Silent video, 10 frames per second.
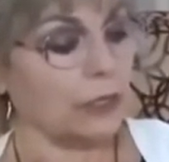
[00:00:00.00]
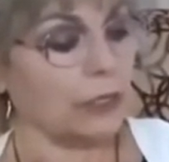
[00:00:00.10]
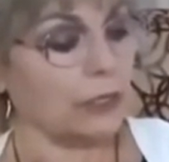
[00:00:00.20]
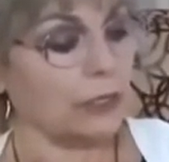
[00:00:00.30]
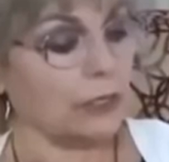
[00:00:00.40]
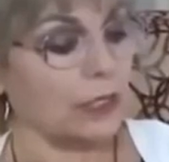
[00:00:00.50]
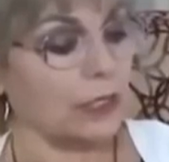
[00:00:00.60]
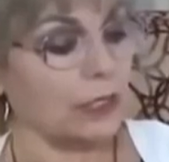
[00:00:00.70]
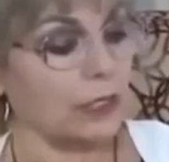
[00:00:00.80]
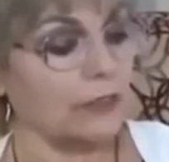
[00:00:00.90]
Americans
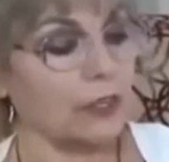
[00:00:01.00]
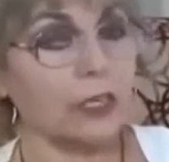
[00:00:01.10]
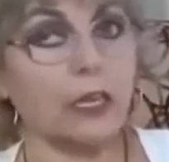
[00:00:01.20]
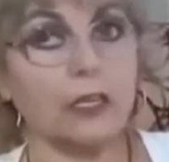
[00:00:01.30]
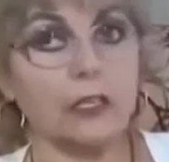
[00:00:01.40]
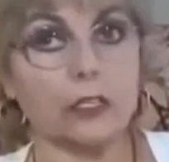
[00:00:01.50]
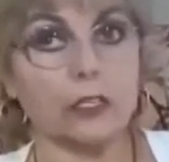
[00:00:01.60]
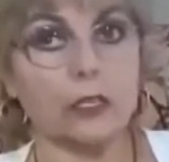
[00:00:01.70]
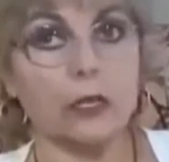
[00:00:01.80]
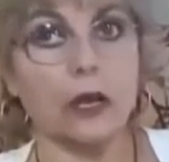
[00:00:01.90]
in living
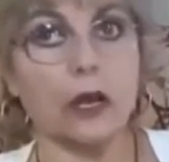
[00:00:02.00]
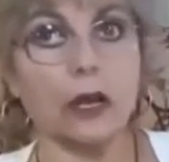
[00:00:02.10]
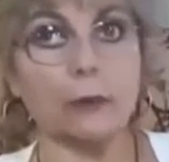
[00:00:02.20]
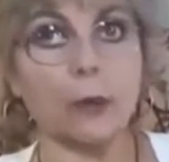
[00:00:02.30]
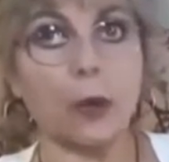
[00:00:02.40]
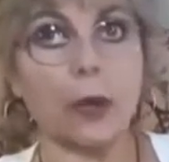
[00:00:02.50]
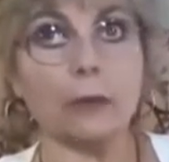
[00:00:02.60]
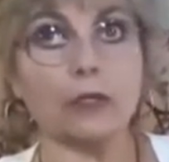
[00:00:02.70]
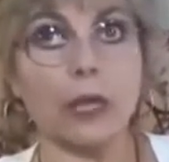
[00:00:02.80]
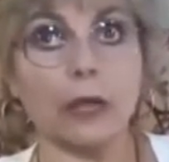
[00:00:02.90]
color on
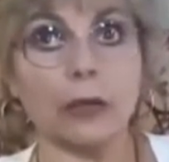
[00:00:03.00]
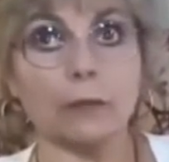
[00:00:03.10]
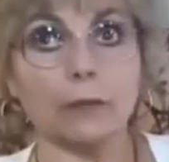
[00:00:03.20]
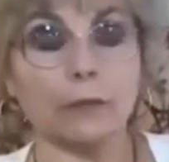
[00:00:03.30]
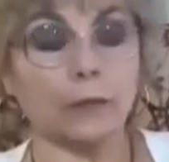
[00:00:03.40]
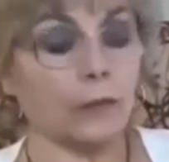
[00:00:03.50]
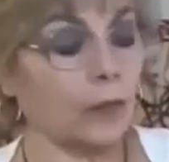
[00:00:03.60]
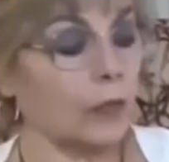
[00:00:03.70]
prime time.